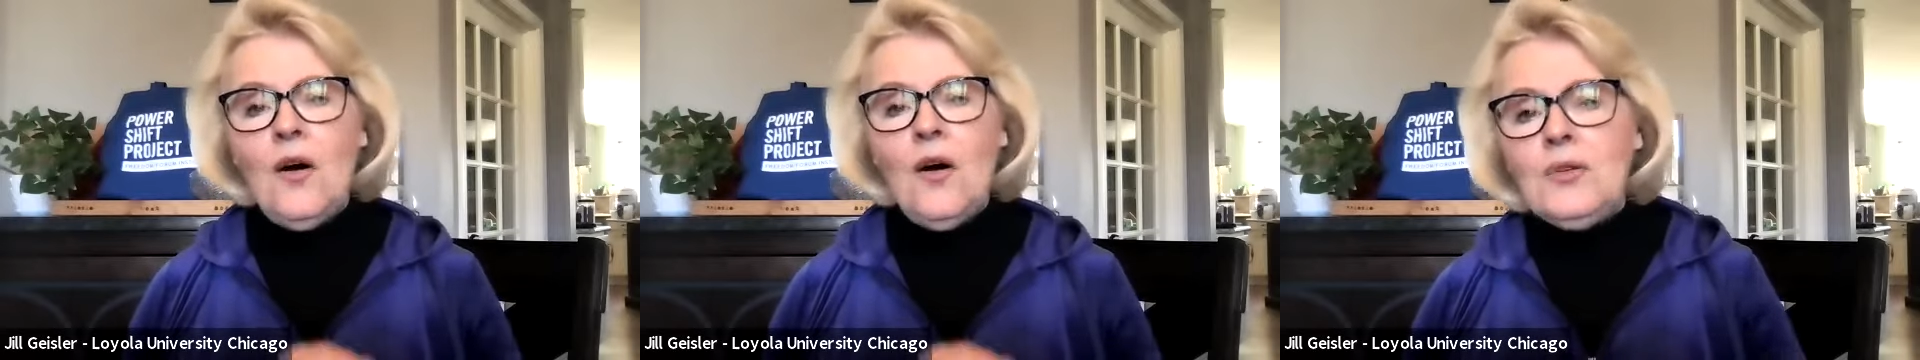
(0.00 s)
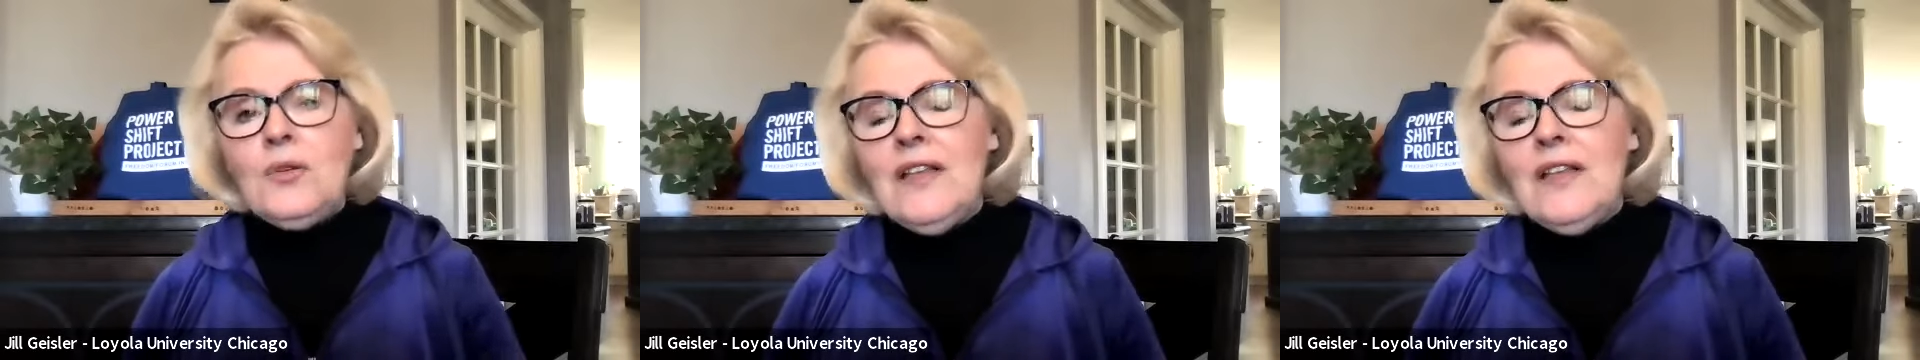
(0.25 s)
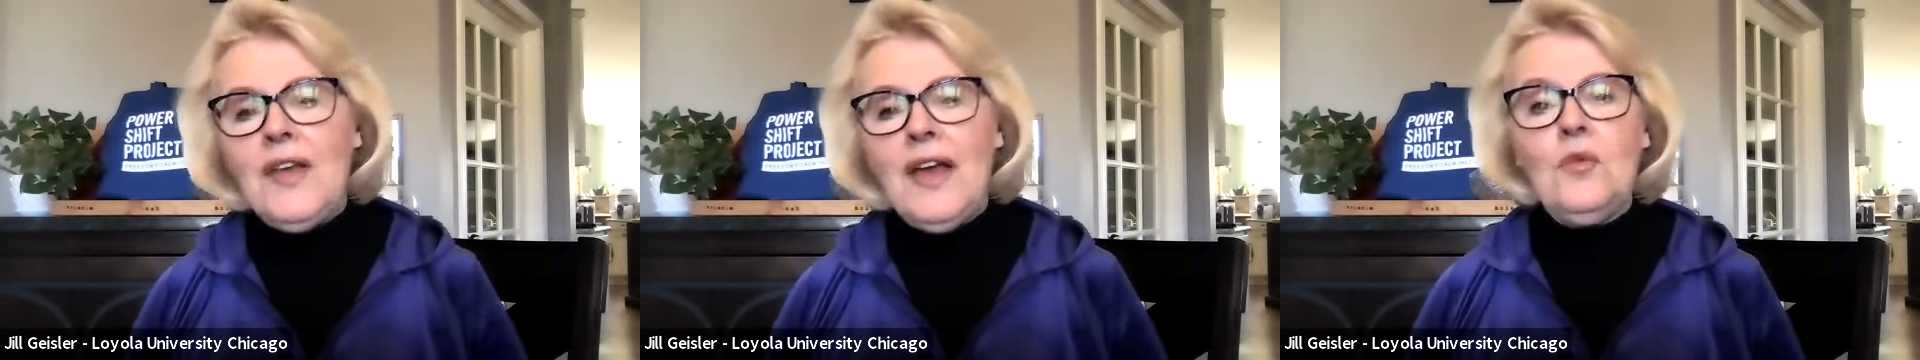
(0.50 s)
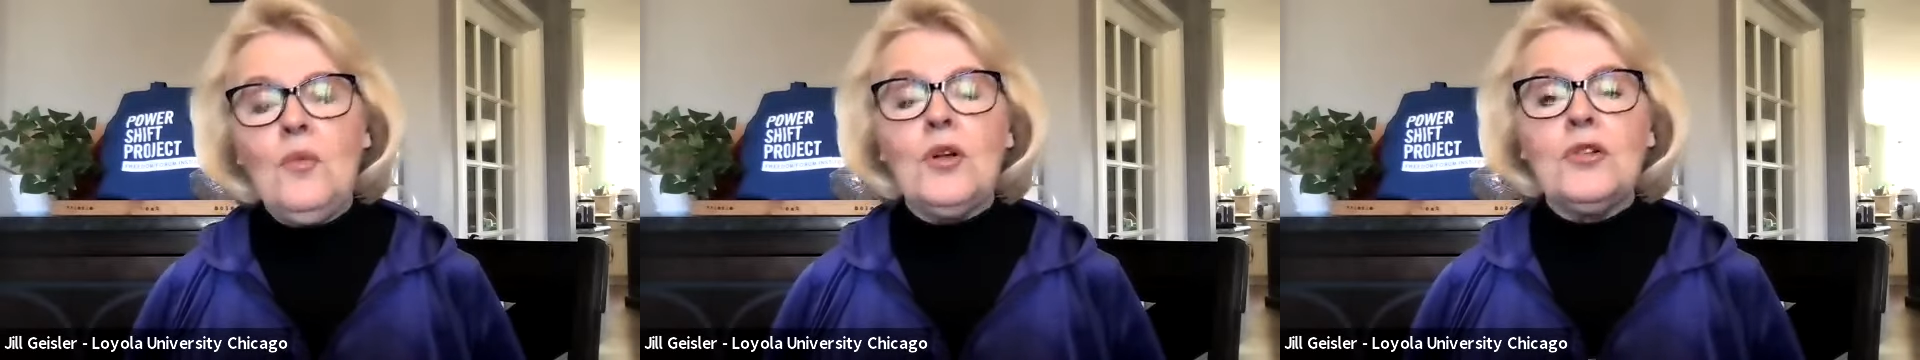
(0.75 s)
Only
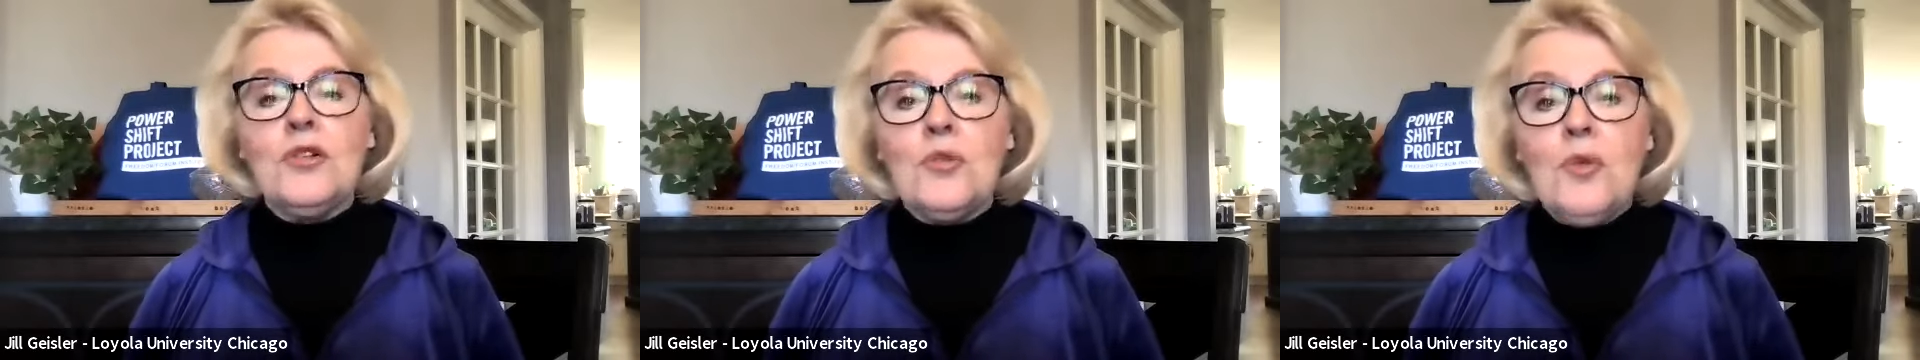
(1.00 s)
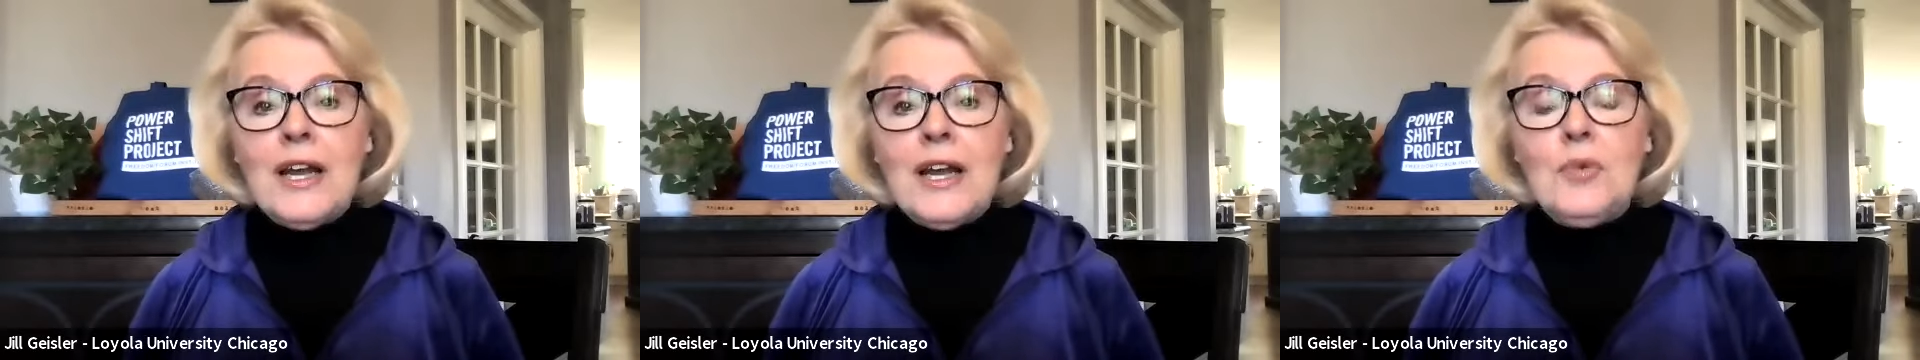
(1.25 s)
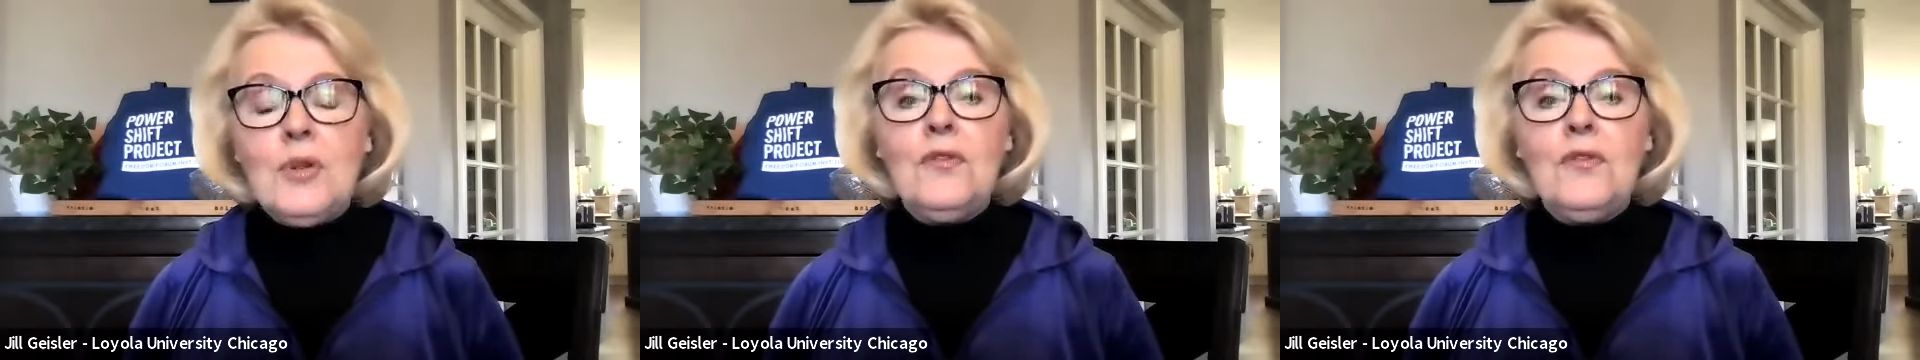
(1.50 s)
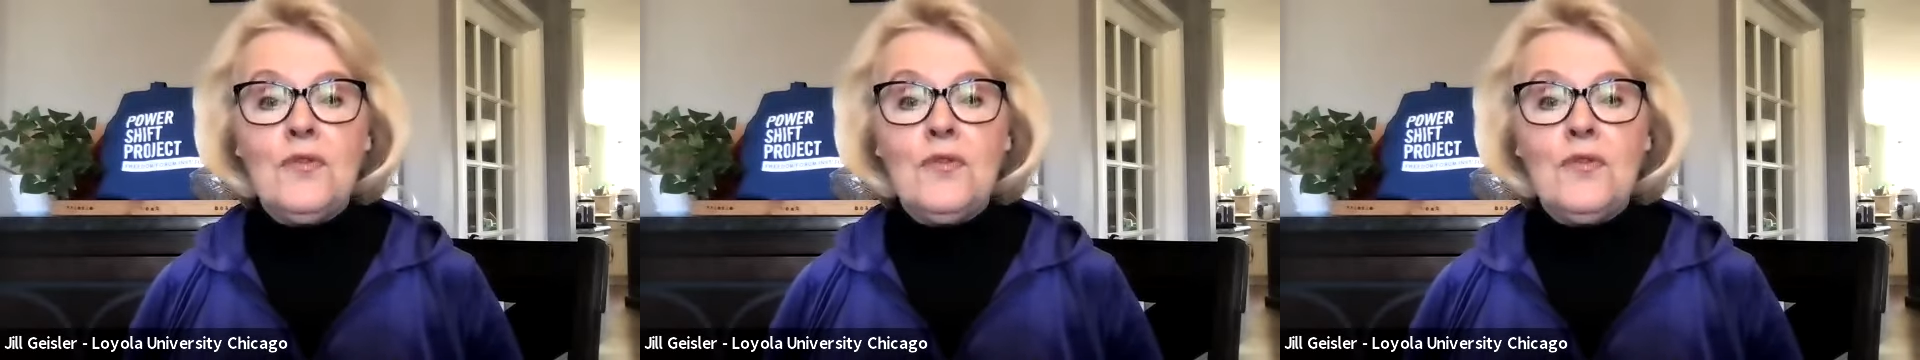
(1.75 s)
then will credible